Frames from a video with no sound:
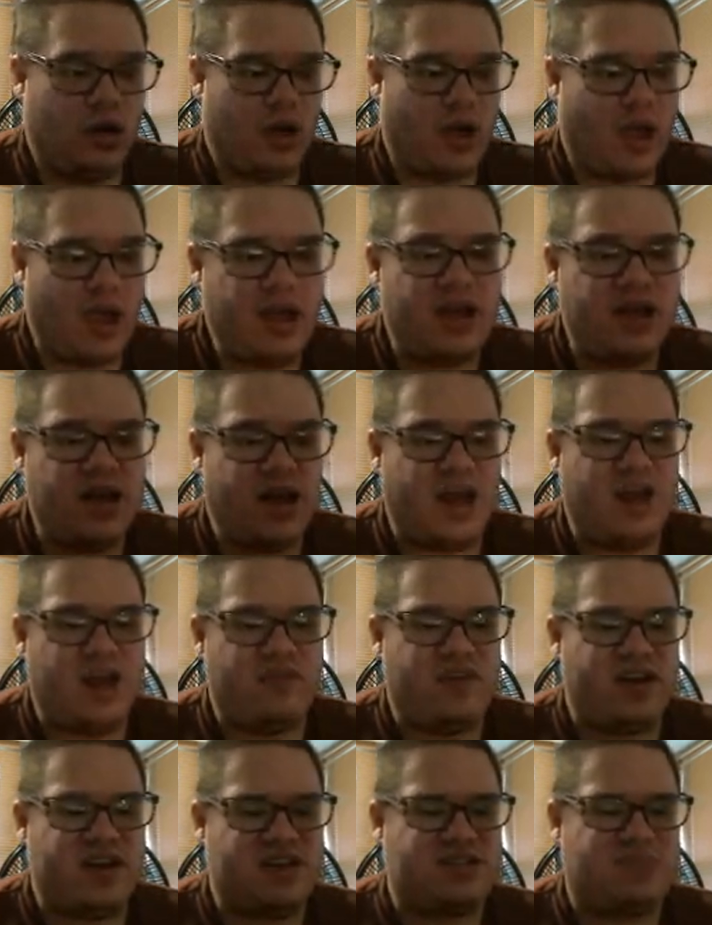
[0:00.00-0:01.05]
I did not
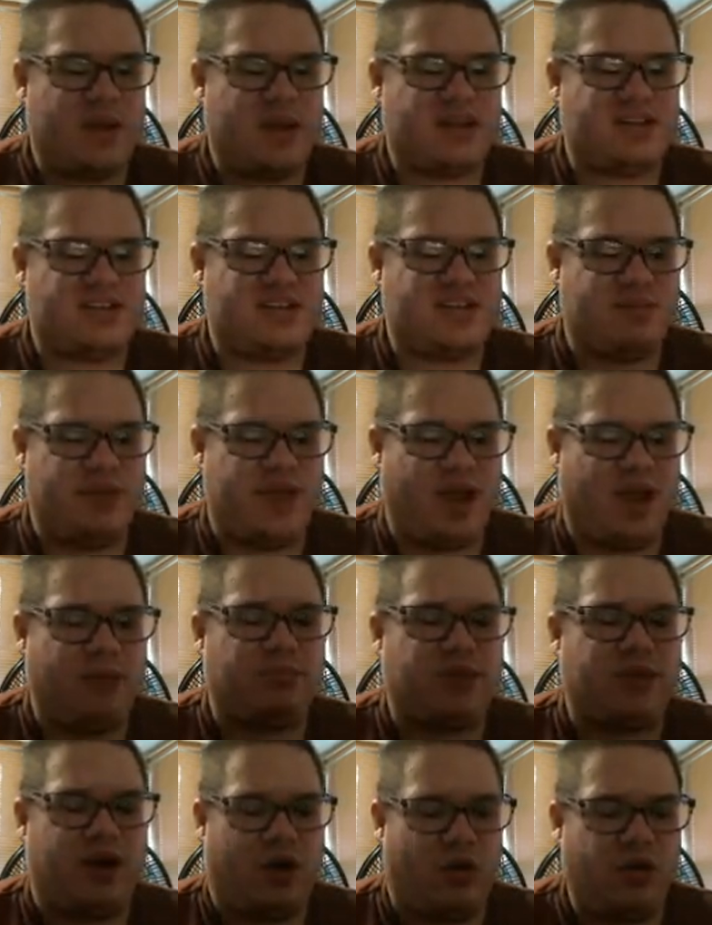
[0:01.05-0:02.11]
even expect this to be up
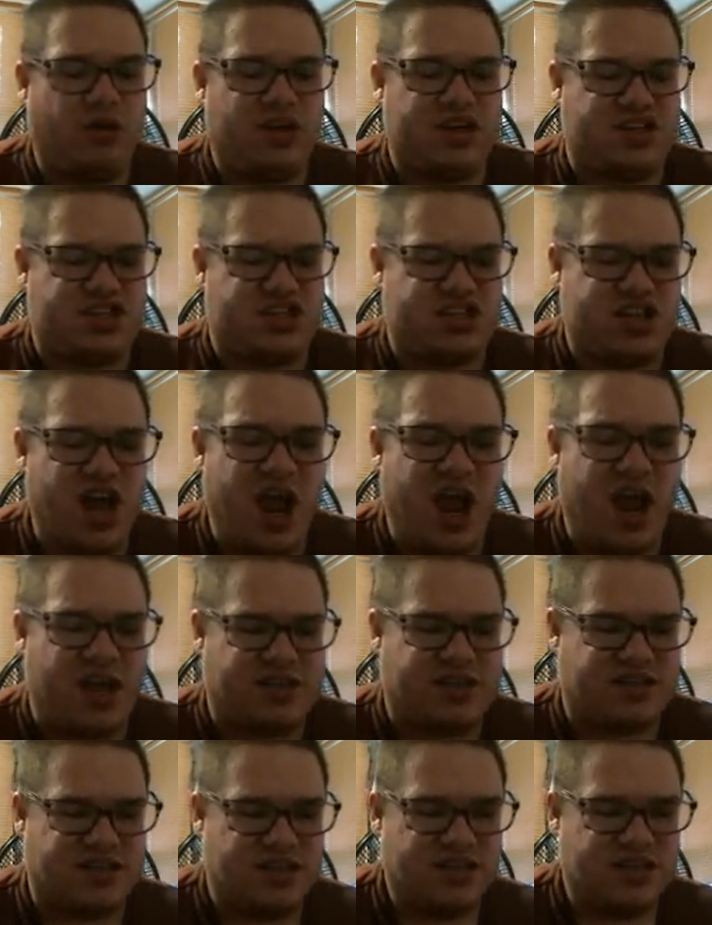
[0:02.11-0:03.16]
there. Holy shit!